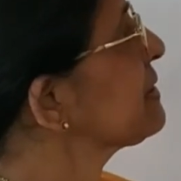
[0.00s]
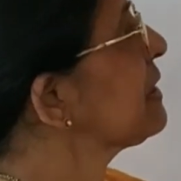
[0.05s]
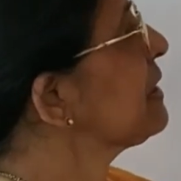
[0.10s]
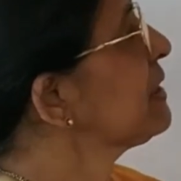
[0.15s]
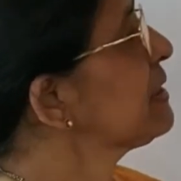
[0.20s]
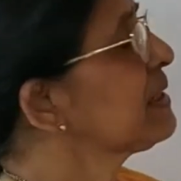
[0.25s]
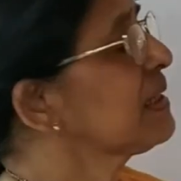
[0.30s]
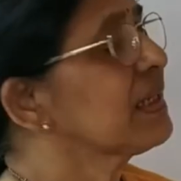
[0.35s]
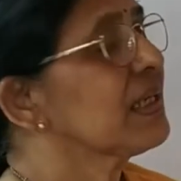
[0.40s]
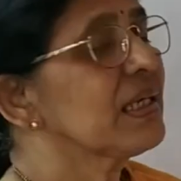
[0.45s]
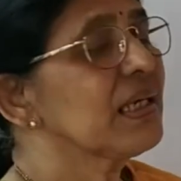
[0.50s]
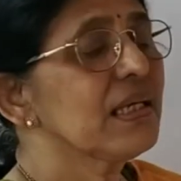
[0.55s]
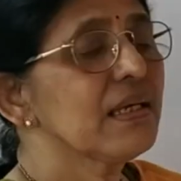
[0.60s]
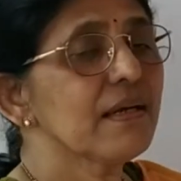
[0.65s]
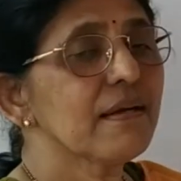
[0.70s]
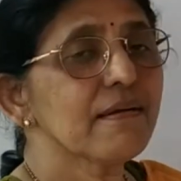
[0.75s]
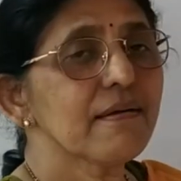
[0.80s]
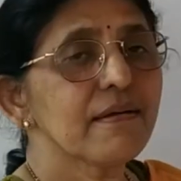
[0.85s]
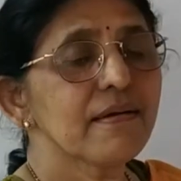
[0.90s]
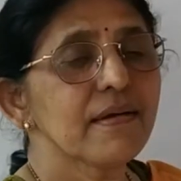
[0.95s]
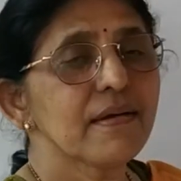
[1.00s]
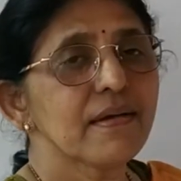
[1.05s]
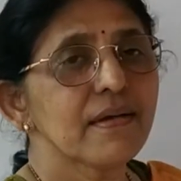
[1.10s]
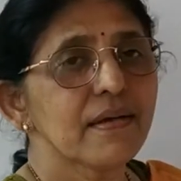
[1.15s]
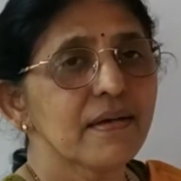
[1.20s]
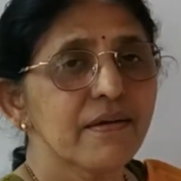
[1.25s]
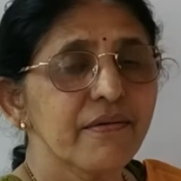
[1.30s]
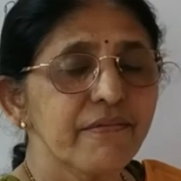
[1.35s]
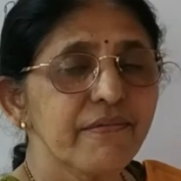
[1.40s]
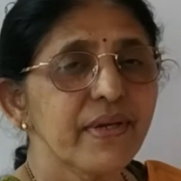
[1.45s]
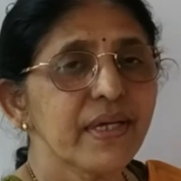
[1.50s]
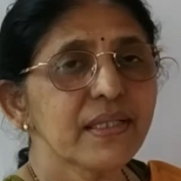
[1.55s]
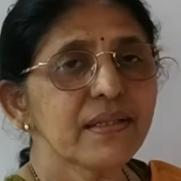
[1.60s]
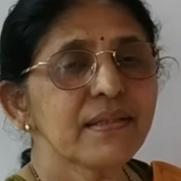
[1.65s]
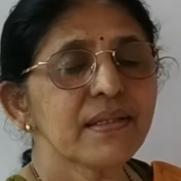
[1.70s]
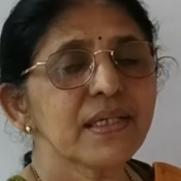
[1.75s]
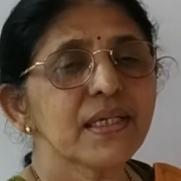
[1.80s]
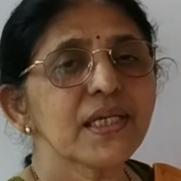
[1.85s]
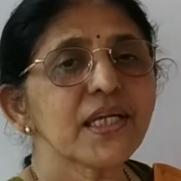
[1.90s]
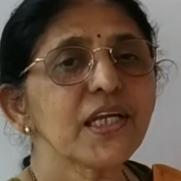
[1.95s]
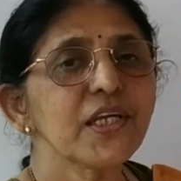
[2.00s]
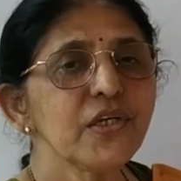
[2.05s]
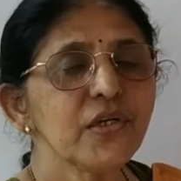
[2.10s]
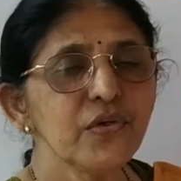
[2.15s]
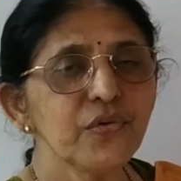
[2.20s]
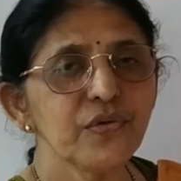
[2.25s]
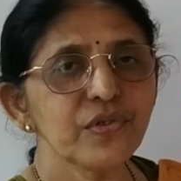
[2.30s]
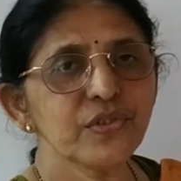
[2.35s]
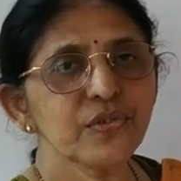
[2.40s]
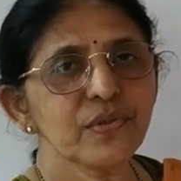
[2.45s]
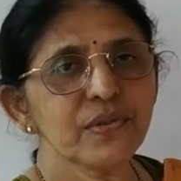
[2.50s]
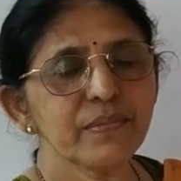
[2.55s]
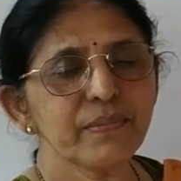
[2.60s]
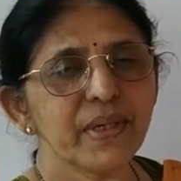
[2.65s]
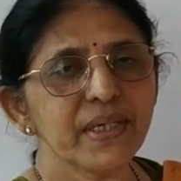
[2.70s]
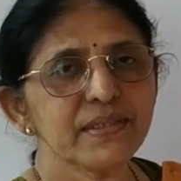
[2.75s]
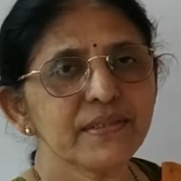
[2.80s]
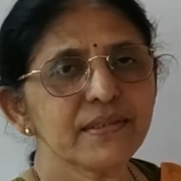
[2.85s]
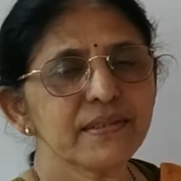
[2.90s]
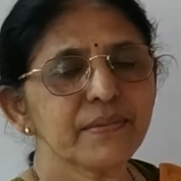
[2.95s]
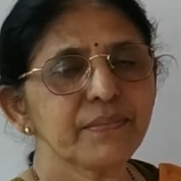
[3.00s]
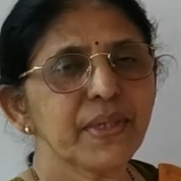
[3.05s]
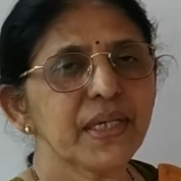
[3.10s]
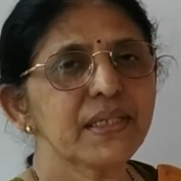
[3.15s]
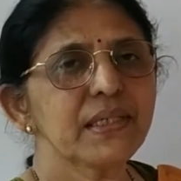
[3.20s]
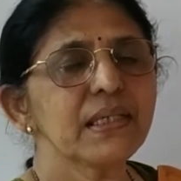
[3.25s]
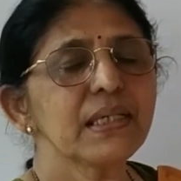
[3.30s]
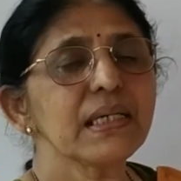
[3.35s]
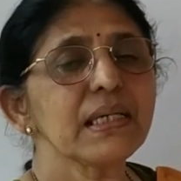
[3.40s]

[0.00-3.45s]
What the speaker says: not deal with individual measurement,